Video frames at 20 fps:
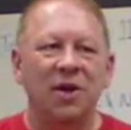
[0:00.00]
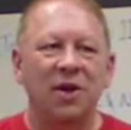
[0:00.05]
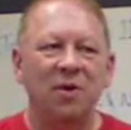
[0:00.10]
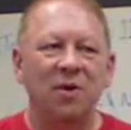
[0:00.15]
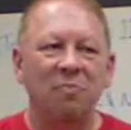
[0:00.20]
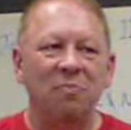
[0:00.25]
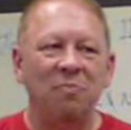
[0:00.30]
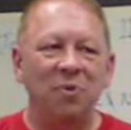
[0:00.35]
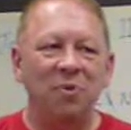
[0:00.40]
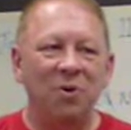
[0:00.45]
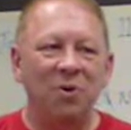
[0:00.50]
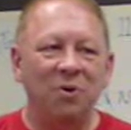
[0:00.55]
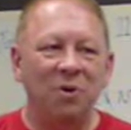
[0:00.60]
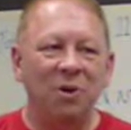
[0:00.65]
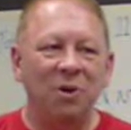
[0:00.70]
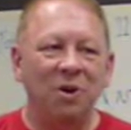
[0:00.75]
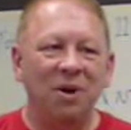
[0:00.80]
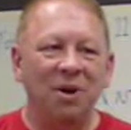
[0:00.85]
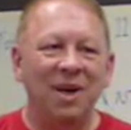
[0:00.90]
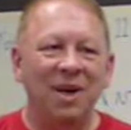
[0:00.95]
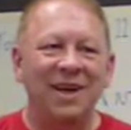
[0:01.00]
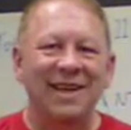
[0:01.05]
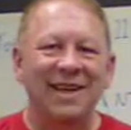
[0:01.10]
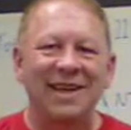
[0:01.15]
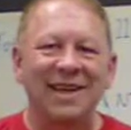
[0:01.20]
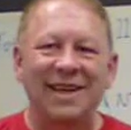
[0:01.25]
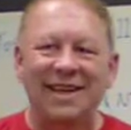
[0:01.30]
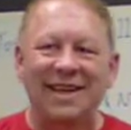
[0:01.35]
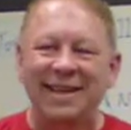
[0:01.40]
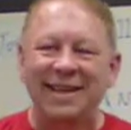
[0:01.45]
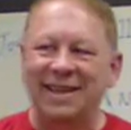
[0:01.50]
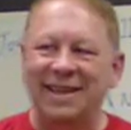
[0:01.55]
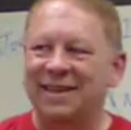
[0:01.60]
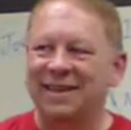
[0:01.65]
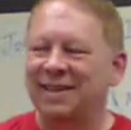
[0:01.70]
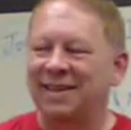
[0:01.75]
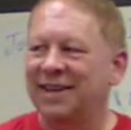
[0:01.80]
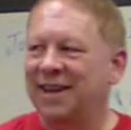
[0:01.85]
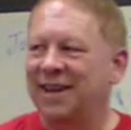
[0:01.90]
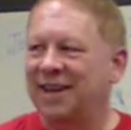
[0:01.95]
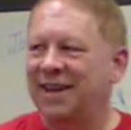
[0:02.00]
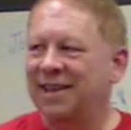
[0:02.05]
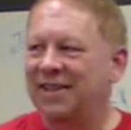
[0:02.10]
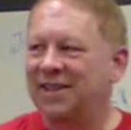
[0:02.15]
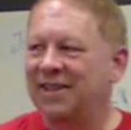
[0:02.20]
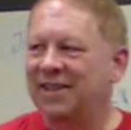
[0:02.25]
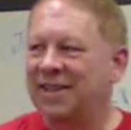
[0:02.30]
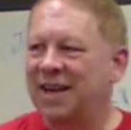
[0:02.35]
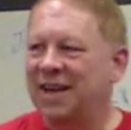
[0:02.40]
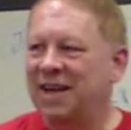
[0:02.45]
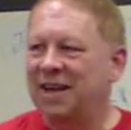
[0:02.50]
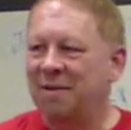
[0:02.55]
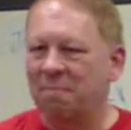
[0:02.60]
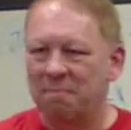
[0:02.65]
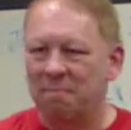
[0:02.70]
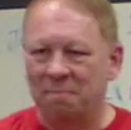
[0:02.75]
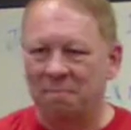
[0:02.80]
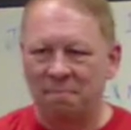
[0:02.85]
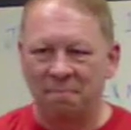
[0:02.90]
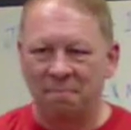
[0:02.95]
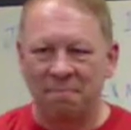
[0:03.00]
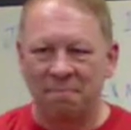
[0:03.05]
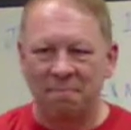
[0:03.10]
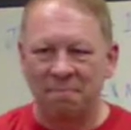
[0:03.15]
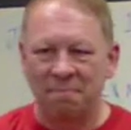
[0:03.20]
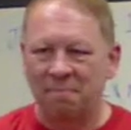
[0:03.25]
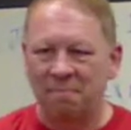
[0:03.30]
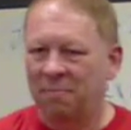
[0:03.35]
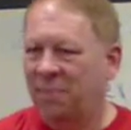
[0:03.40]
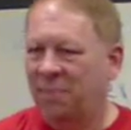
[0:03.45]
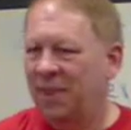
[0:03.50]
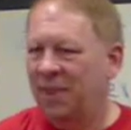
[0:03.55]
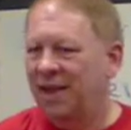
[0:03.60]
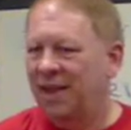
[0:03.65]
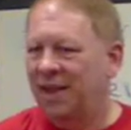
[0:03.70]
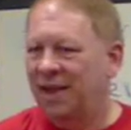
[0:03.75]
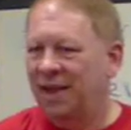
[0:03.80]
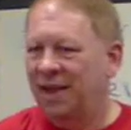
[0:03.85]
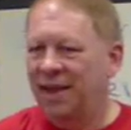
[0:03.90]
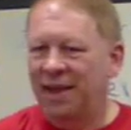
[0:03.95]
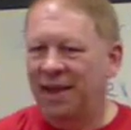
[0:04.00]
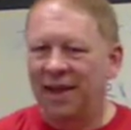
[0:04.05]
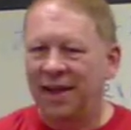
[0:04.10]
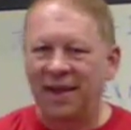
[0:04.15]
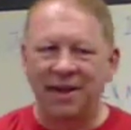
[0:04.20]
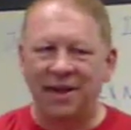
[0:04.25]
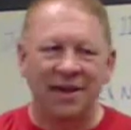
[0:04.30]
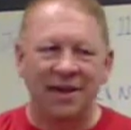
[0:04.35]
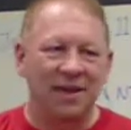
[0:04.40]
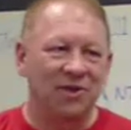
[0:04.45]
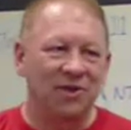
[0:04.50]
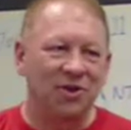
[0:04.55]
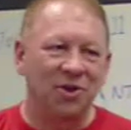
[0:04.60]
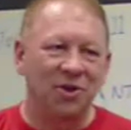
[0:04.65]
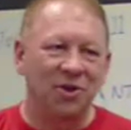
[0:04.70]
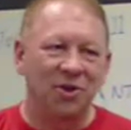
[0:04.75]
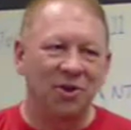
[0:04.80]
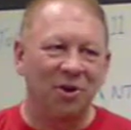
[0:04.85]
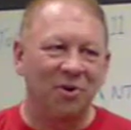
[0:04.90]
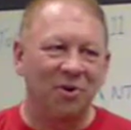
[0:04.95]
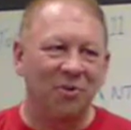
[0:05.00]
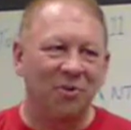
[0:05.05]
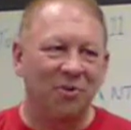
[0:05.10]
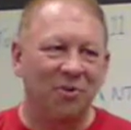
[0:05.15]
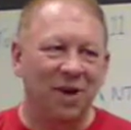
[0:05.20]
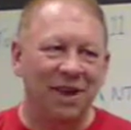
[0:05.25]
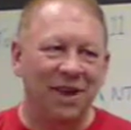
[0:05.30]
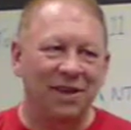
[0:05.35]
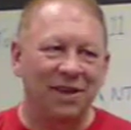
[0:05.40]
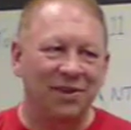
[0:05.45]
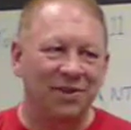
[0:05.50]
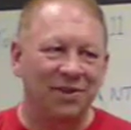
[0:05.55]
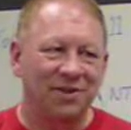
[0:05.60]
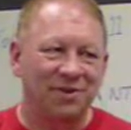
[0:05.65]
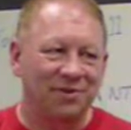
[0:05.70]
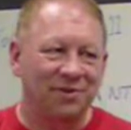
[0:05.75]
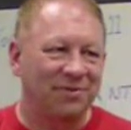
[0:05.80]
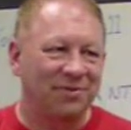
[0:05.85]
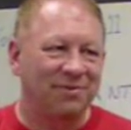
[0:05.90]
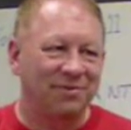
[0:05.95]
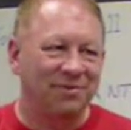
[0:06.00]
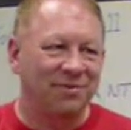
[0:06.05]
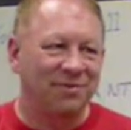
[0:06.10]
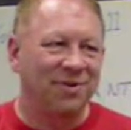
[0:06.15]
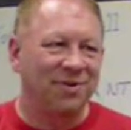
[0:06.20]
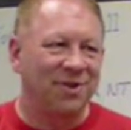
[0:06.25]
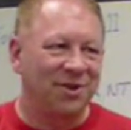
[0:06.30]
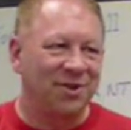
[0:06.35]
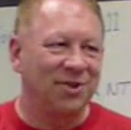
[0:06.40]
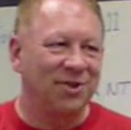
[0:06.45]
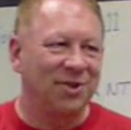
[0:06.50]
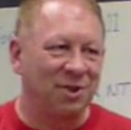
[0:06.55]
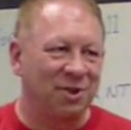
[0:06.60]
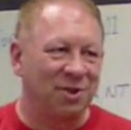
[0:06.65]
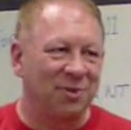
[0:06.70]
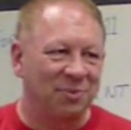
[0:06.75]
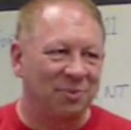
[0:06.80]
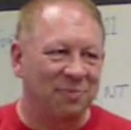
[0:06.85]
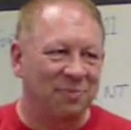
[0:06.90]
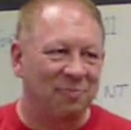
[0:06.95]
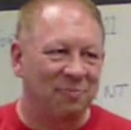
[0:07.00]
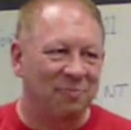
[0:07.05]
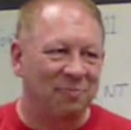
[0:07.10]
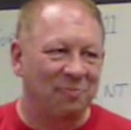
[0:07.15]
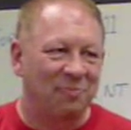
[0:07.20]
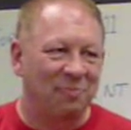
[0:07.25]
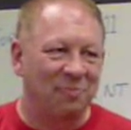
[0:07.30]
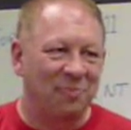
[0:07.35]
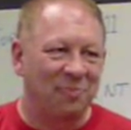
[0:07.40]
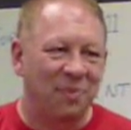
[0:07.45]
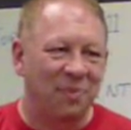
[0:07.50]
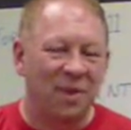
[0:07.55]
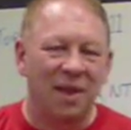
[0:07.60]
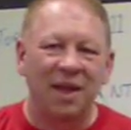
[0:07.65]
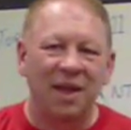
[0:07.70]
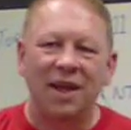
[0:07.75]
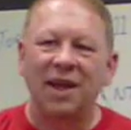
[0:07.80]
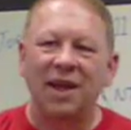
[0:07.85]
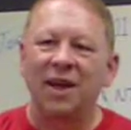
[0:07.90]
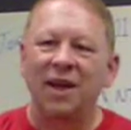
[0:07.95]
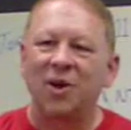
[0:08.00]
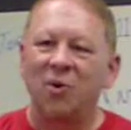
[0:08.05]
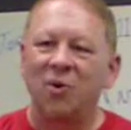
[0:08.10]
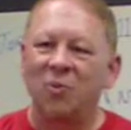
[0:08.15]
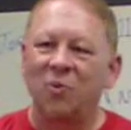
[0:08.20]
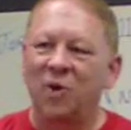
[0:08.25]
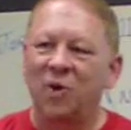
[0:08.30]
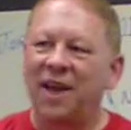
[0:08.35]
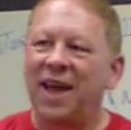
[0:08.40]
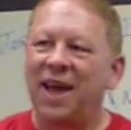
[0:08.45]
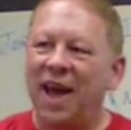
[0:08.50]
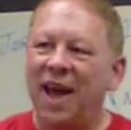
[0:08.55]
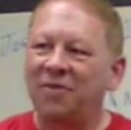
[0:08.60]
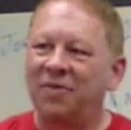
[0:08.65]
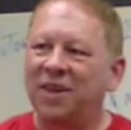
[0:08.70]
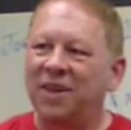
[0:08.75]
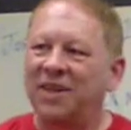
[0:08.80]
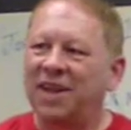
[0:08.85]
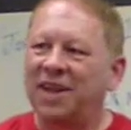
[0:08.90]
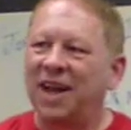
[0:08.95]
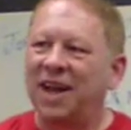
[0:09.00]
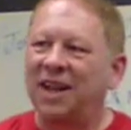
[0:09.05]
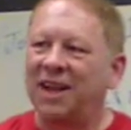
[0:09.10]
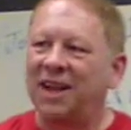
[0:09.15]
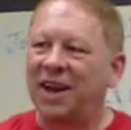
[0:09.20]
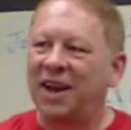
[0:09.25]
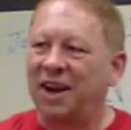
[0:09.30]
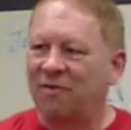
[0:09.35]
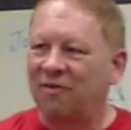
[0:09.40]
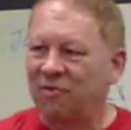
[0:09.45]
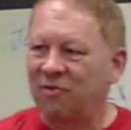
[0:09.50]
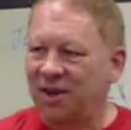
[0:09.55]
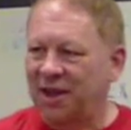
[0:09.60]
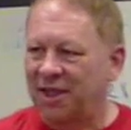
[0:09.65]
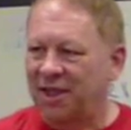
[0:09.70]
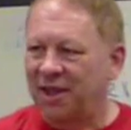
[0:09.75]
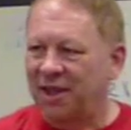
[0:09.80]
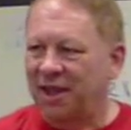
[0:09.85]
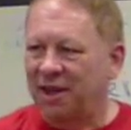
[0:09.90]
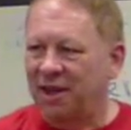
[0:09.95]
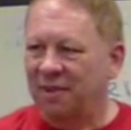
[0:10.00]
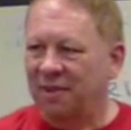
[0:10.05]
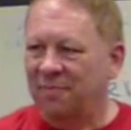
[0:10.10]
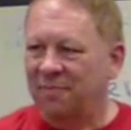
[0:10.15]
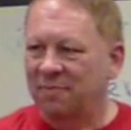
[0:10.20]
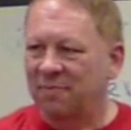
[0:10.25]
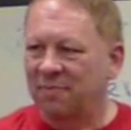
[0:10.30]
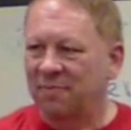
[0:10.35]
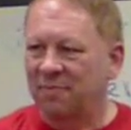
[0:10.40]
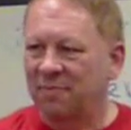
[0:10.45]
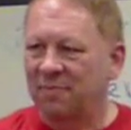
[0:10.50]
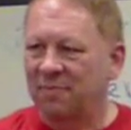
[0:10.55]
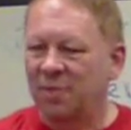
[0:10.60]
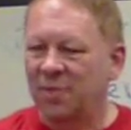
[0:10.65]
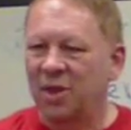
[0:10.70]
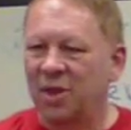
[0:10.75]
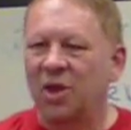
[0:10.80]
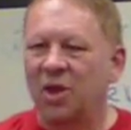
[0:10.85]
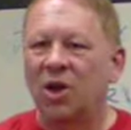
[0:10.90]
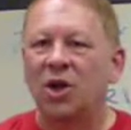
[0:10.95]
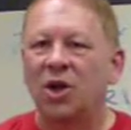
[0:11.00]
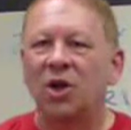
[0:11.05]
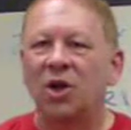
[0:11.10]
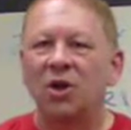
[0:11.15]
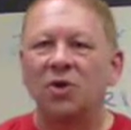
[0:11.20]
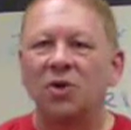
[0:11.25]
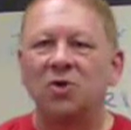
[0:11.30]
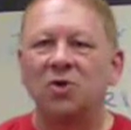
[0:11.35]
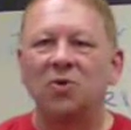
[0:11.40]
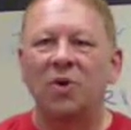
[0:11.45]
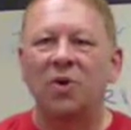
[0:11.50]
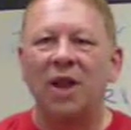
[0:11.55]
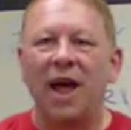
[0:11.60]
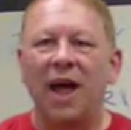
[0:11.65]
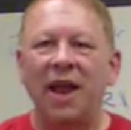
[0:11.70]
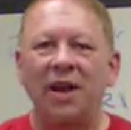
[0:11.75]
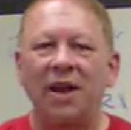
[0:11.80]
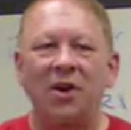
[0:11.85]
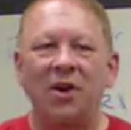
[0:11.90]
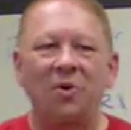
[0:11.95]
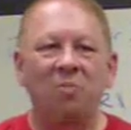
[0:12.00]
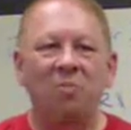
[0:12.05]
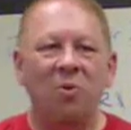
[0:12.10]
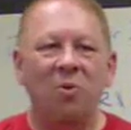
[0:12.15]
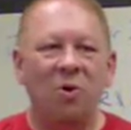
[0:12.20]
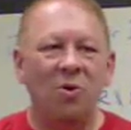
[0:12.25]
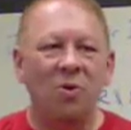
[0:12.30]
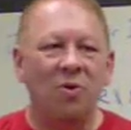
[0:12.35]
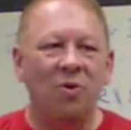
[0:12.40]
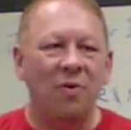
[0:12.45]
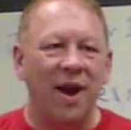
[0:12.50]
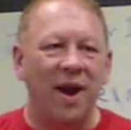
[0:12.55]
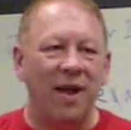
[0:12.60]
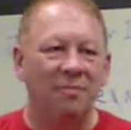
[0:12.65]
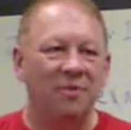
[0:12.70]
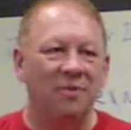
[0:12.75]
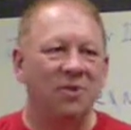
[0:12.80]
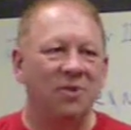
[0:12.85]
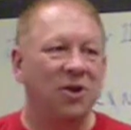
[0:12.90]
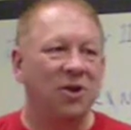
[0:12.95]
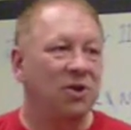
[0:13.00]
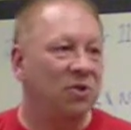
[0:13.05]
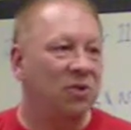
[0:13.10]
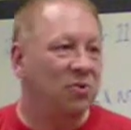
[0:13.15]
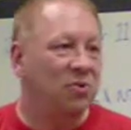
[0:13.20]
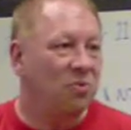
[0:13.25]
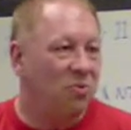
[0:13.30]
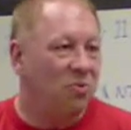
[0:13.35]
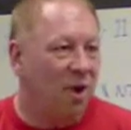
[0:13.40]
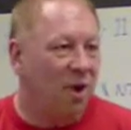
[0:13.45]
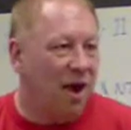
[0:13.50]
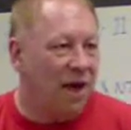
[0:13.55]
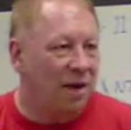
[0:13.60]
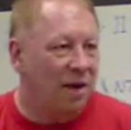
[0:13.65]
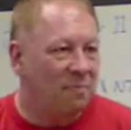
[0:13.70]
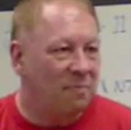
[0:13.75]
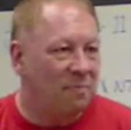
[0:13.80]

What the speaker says: computer is dumb. It doesn't know what to do. We have to tell it everything. So a lot of your programs that you run